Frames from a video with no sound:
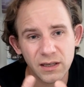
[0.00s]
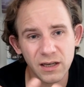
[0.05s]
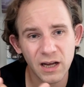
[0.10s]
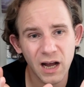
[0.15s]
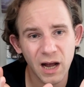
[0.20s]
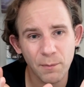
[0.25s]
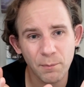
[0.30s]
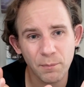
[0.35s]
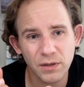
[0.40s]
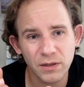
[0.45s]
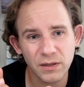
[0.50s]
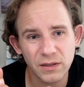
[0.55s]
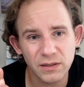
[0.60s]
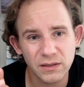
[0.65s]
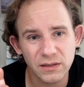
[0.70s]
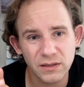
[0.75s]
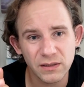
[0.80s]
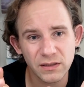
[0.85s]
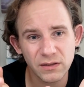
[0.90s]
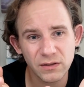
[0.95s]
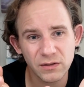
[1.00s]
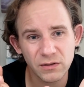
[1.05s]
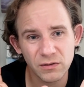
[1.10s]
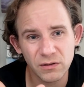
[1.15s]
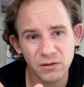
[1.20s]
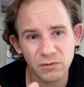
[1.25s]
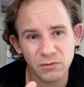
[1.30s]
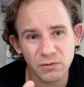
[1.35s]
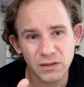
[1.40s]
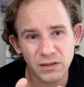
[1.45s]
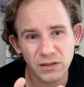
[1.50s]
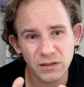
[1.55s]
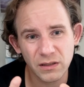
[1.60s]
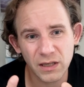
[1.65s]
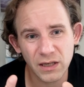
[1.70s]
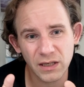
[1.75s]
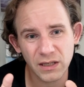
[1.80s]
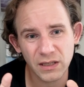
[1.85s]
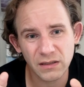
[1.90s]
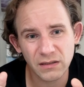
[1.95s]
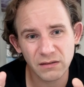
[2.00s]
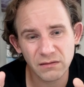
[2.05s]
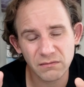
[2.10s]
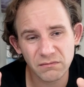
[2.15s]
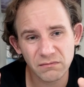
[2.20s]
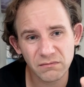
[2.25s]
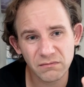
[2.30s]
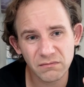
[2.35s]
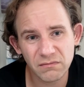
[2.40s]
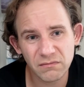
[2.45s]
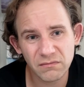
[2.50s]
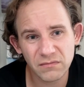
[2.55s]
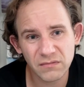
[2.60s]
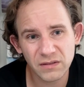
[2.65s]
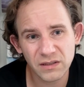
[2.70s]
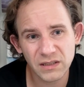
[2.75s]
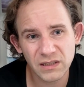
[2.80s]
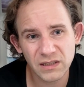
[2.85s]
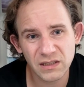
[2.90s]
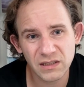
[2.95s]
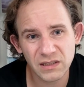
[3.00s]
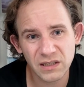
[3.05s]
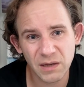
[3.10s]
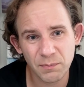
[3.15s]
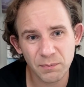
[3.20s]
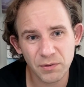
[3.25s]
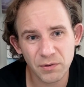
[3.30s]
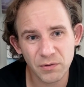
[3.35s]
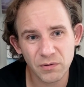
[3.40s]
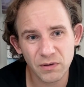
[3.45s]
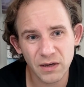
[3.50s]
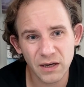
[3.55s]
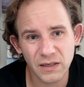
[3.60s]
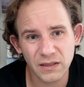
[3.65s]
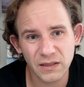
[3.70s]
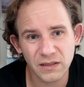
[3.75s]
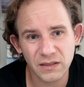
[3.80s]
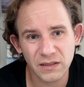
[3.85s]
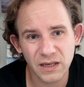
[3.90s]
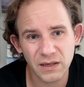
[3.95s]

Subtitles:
couples who are really like separated.